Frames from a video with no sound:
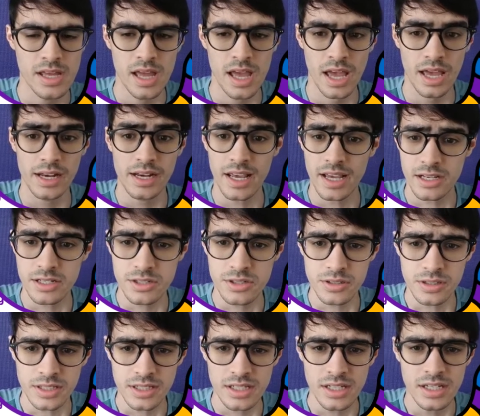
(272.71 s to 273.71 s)
And
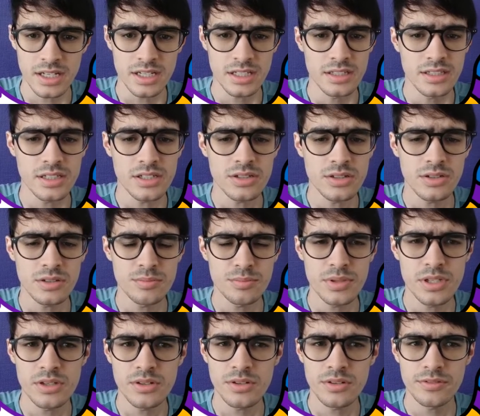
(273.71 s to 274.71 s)
actually, this should be
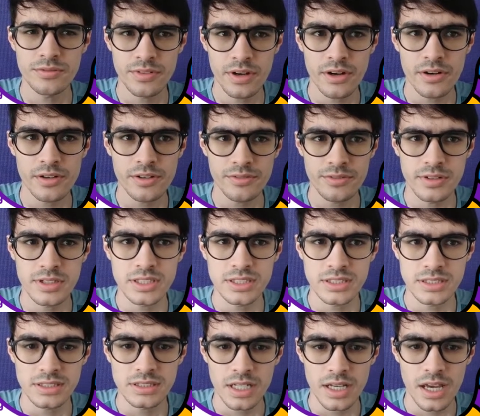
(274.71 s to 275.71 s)
your very first
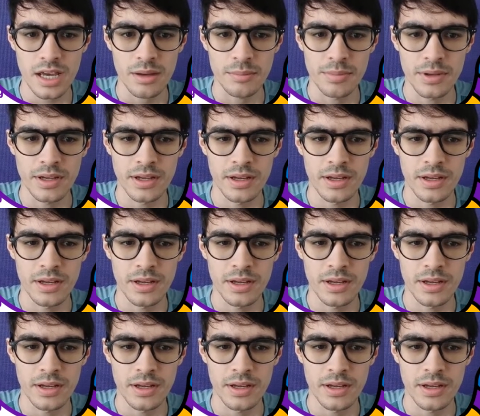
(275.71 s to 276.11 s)
step,